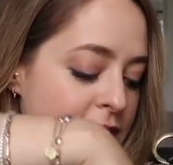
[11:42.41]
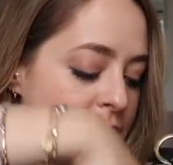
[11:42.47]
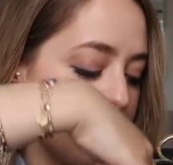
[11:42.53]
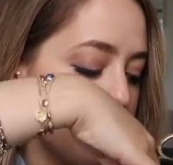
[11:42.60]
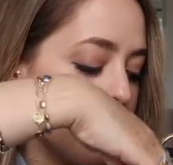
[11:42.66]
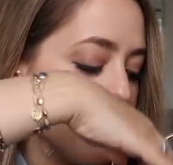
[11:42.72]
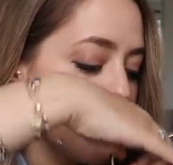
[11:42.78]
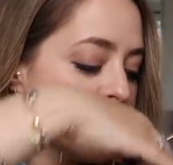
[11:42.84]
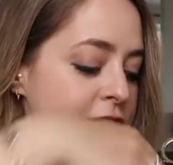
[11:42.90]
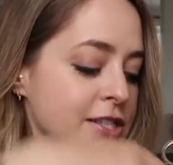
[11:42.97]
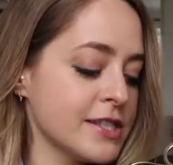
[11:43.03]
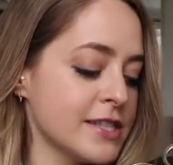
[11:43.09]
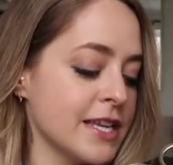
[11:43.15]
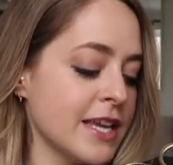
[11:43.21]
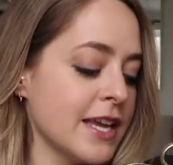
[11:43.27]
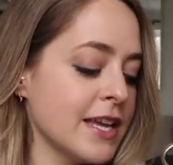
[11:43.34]
The
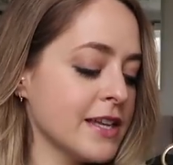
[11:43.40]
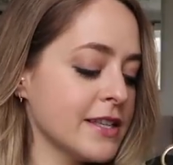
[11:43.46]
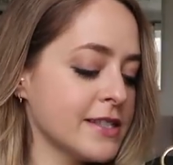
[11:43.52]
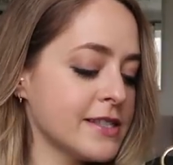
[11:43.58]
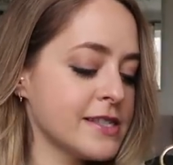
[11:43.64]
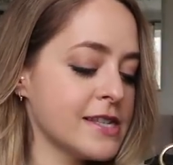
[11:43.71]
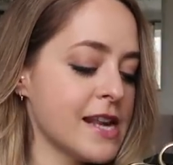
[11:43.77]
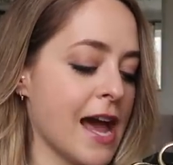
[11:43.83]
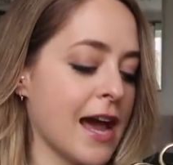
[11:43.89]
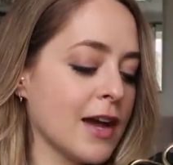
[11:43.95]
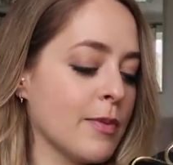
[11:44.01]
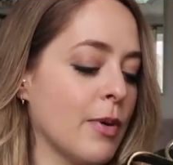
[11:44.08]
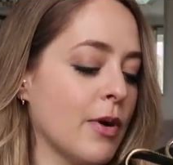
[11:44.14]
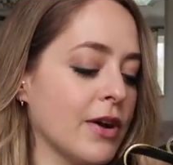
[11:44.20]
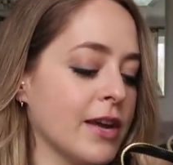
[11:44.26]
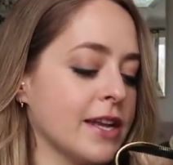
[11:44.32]
emergency
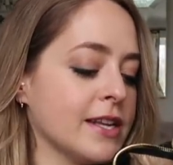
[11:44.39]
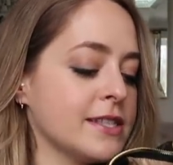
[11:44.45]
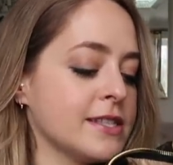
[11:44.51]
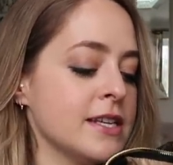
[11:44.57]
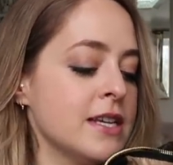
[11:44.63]
snack pocket.